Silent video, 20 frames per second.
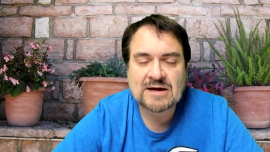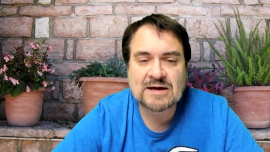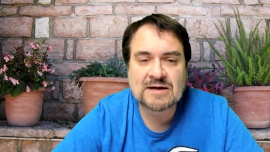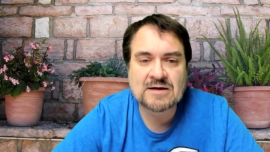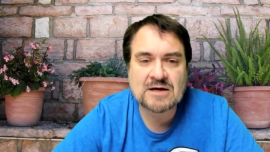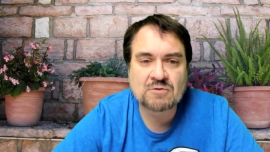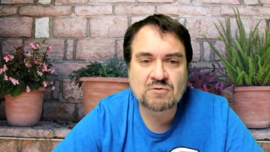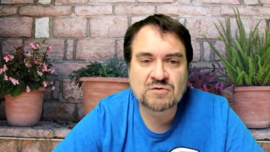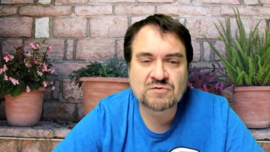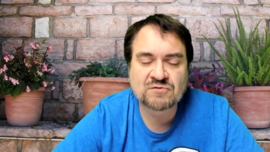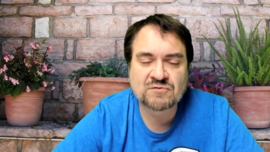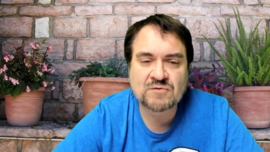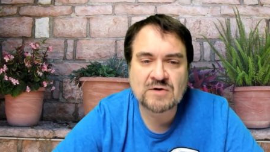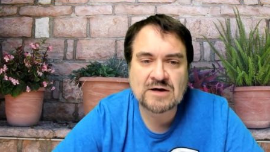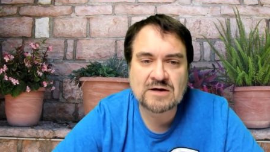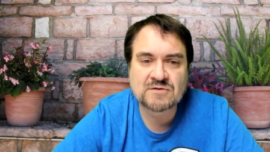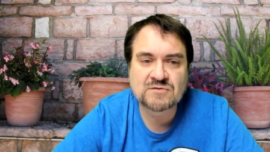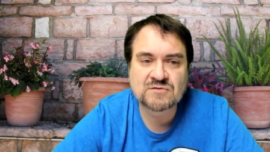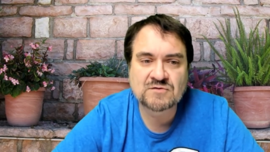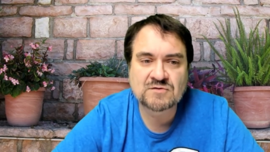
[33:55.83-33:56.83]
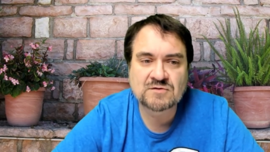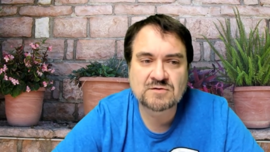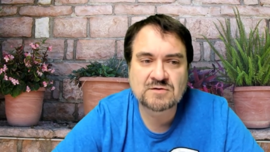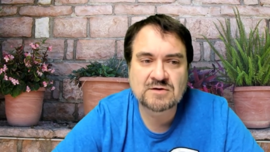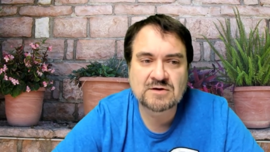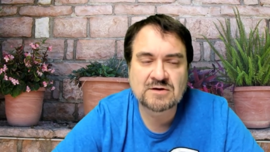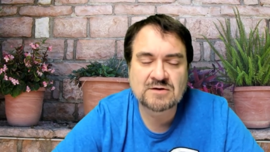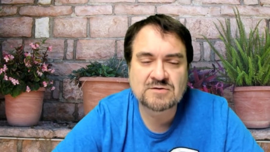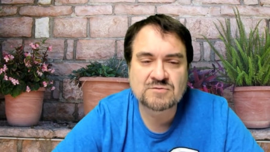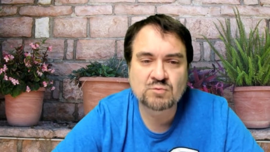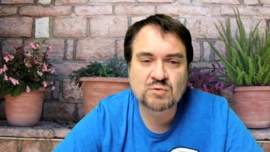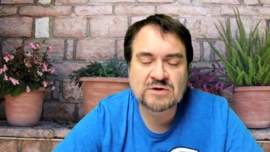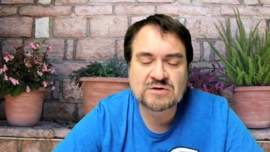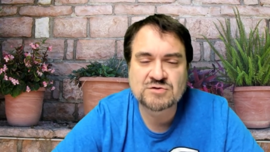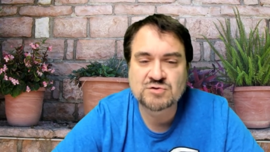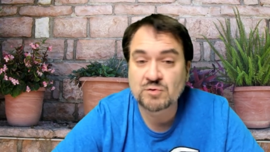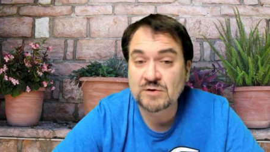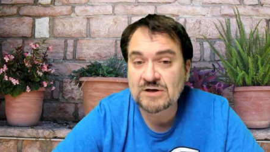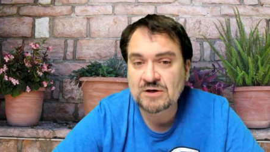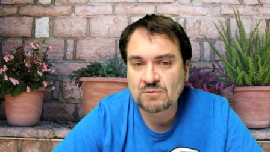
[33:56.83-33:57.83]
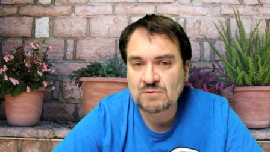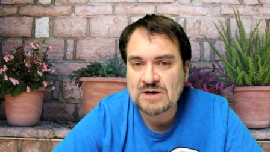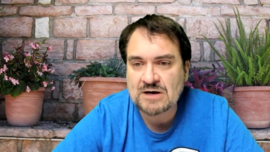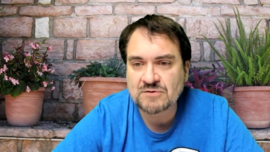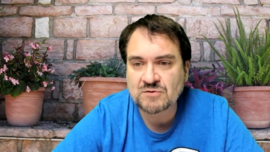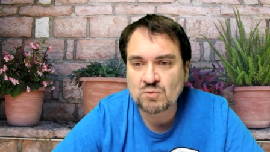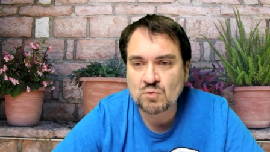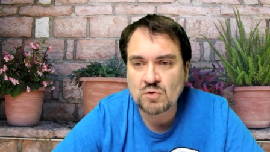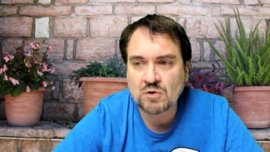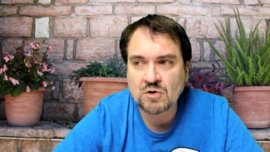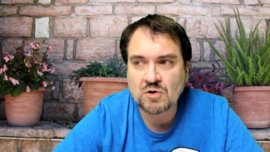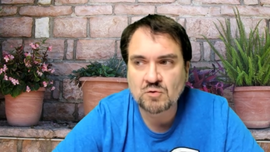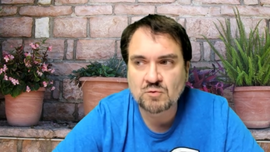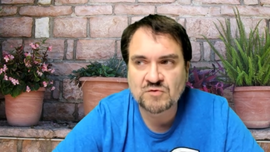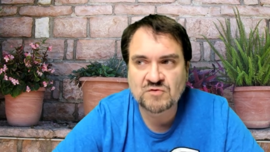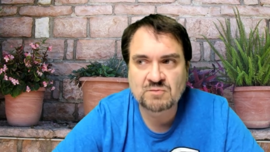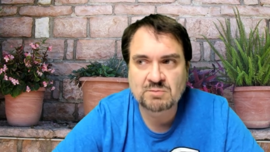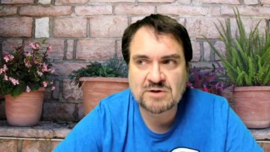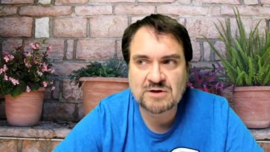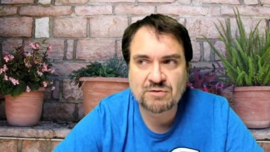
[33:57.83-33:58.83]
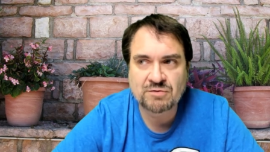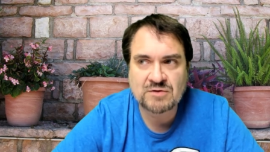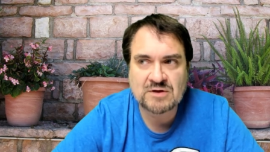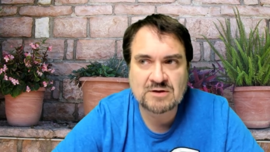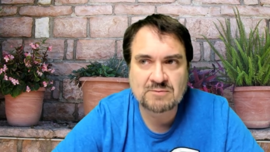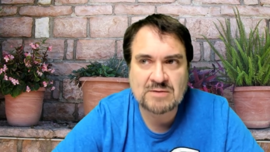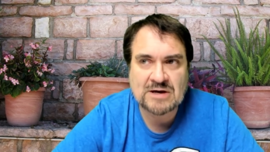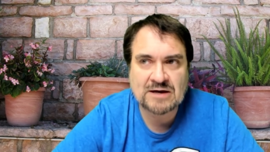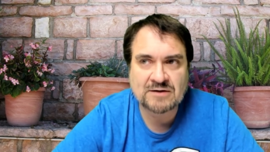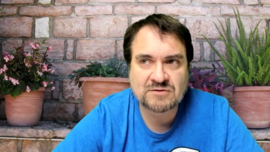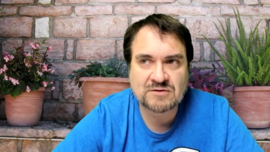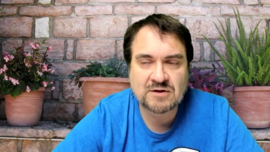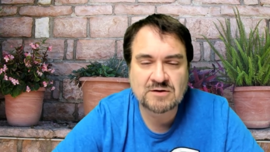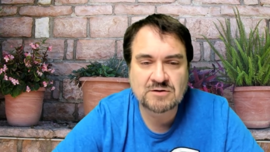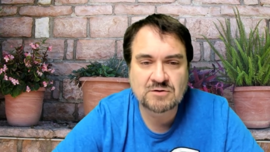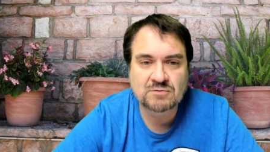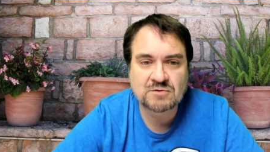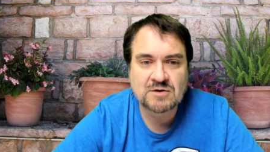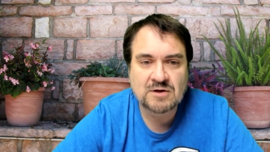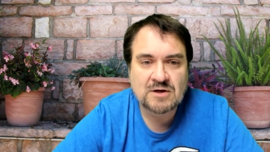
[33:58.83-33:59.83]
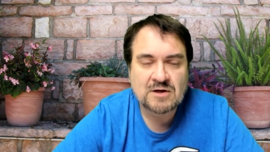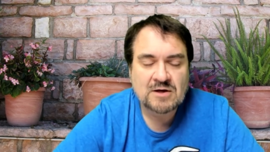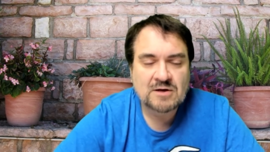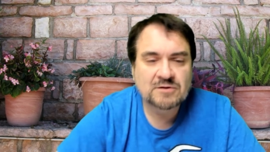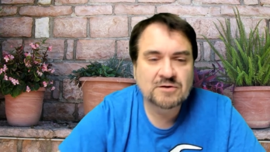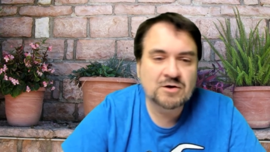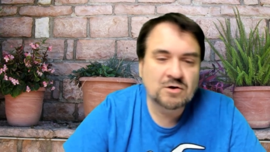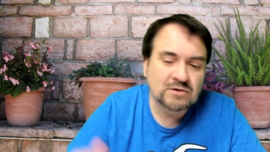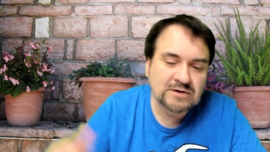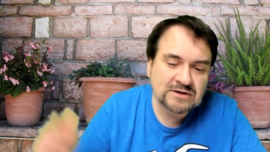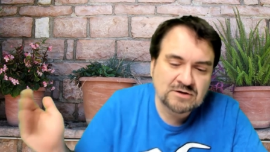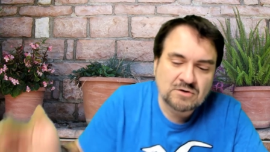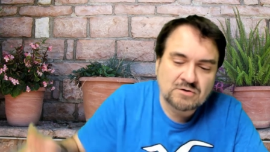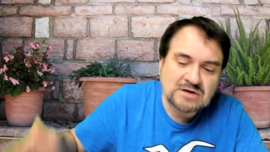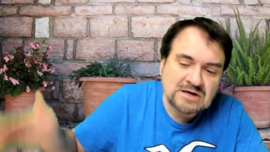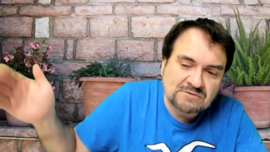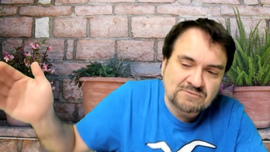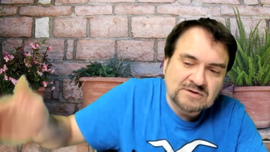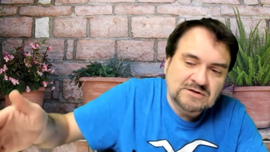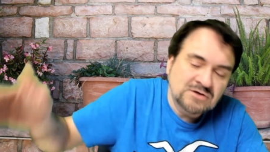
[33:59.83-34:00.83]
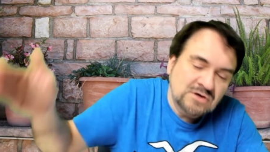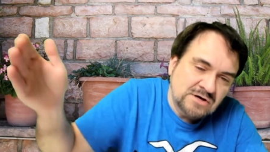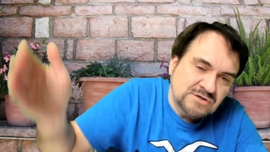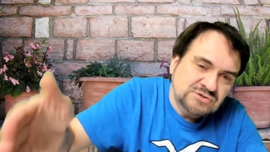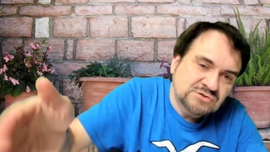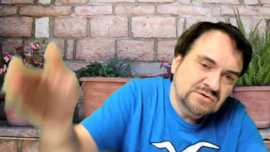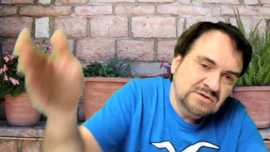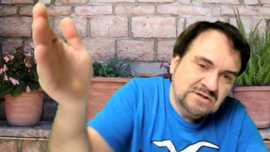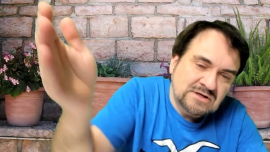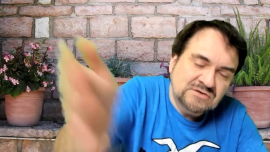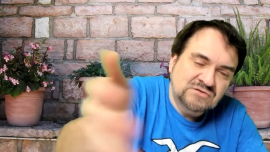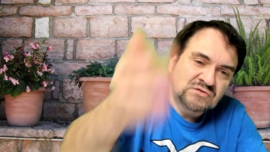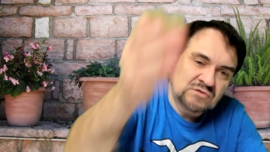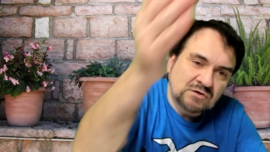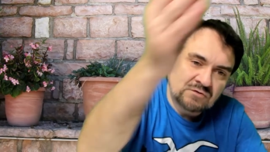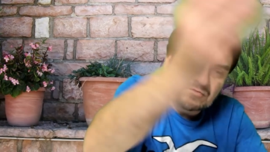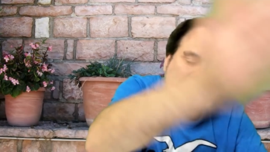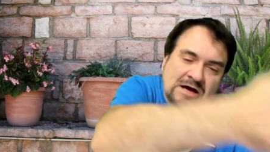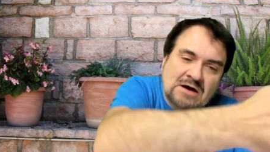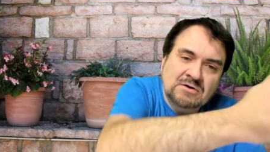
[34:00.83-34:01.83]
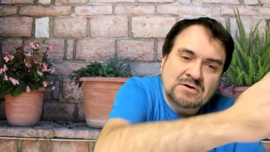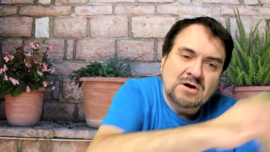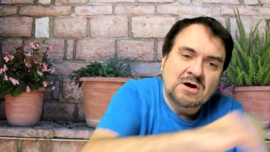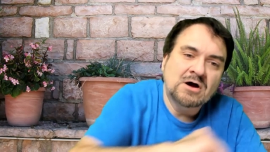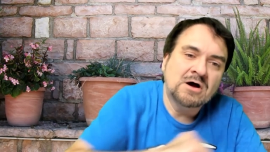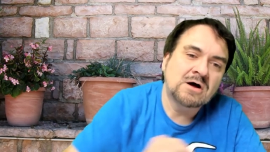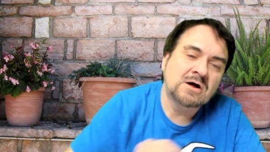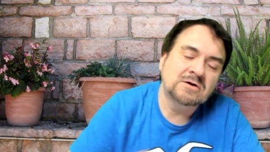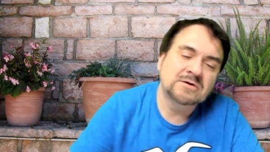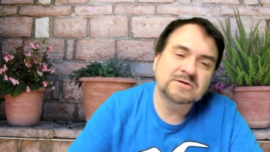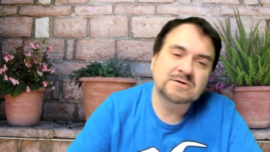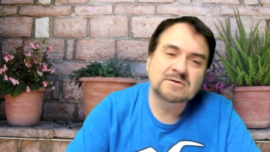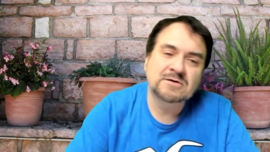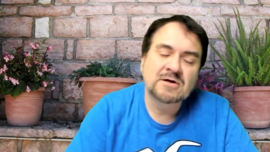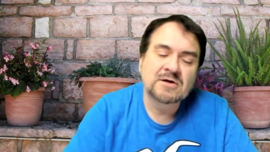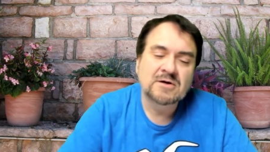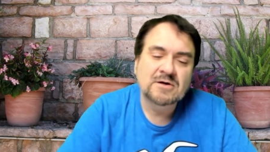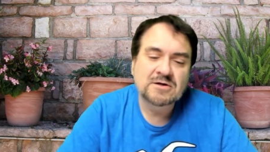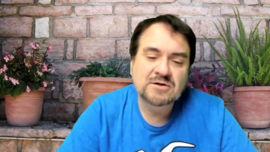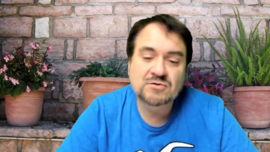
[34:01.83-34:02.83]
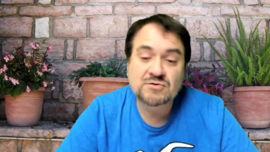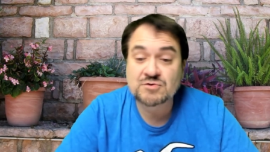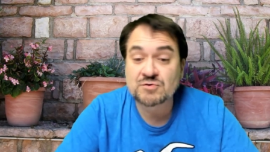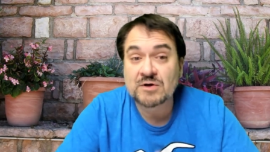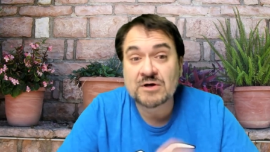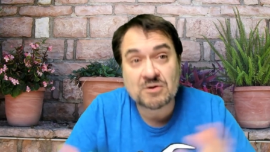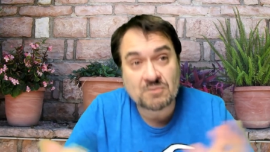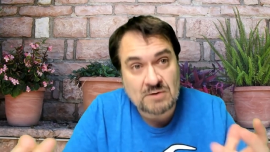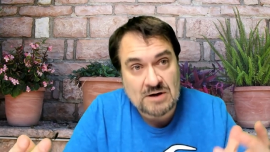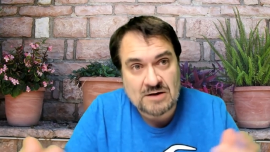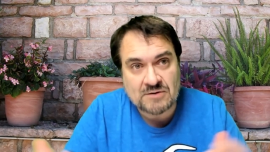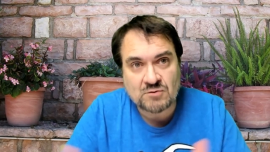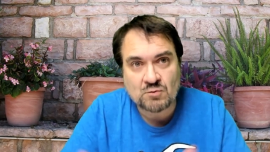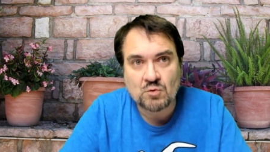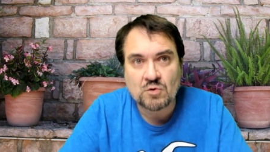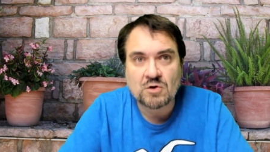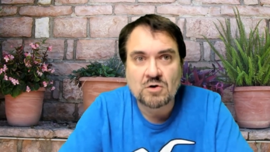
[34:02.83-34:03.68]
hang out with friends and, and we'd drink around the world was a big thing back then you'd literally go to every country that served alcohol and you drink around the